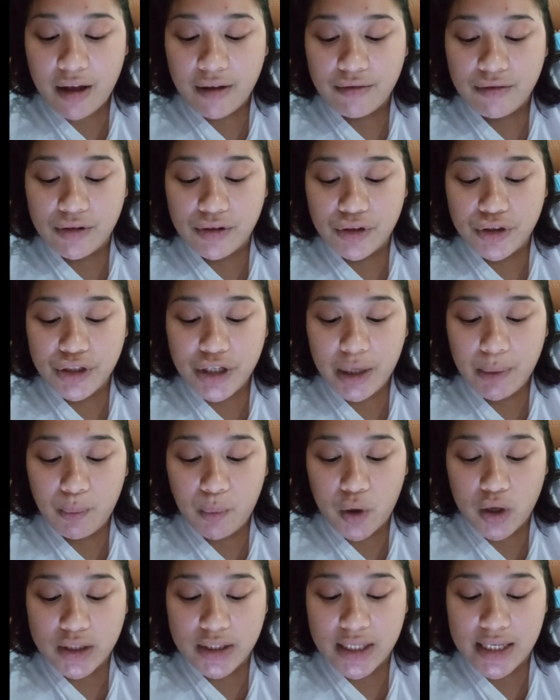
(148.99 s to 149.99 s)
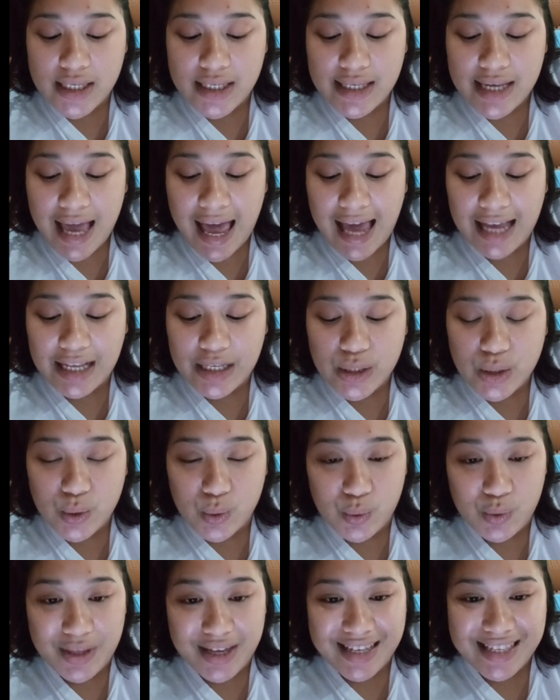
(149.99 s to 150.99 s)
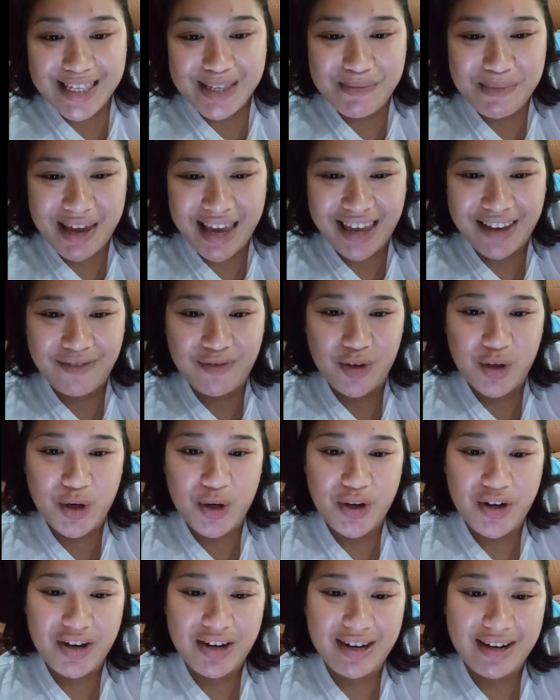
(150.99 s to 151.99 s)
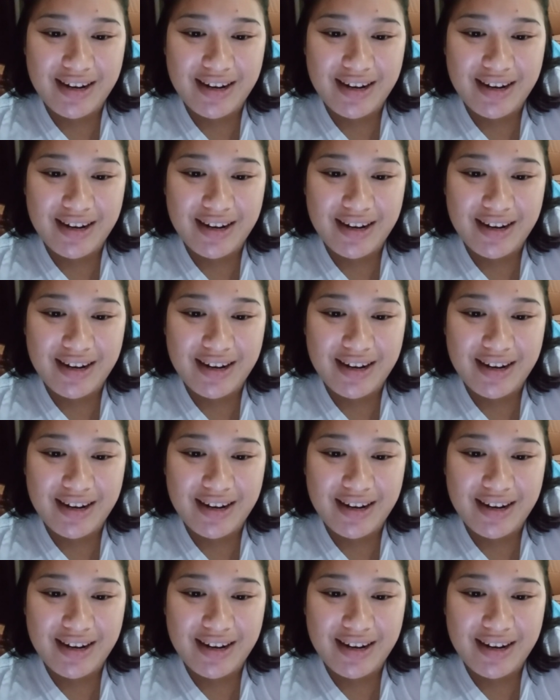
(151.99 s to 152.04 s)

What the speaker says: the learning process and students' behavior.